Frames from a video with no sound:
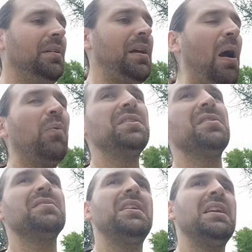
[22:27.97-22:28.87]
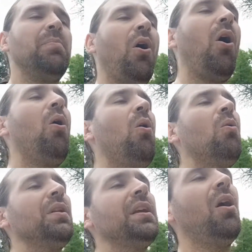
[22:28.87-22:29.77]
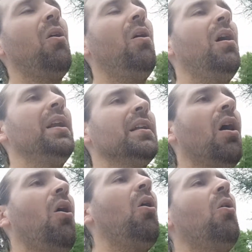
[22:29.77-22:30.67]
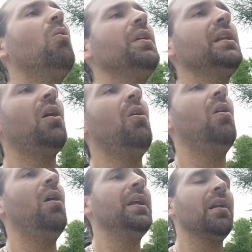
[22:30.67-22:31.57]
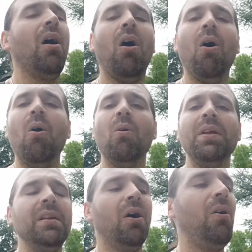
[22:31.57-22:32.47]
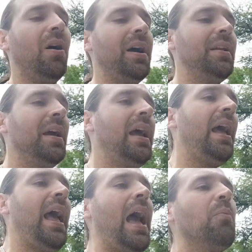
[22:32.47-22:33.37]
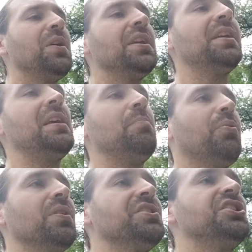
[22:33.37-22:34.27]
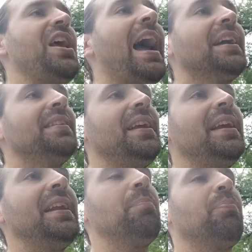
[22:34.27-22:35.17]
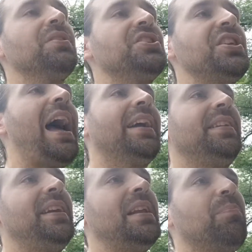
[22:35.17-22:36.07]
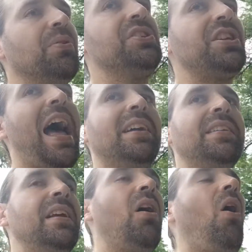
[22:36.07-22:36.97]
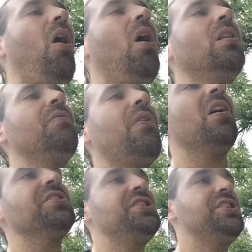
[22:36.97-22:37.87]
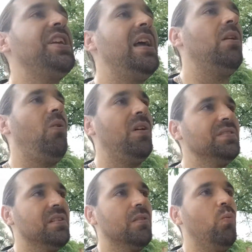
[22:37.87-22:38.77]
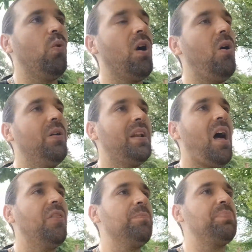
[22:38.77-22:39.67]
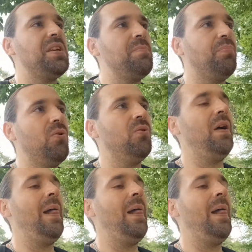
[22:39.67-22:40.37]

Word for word: And we just keep holding on and holding on and holding on. And we keep projecting and projecting and projecting all of our shit onto the world and other people.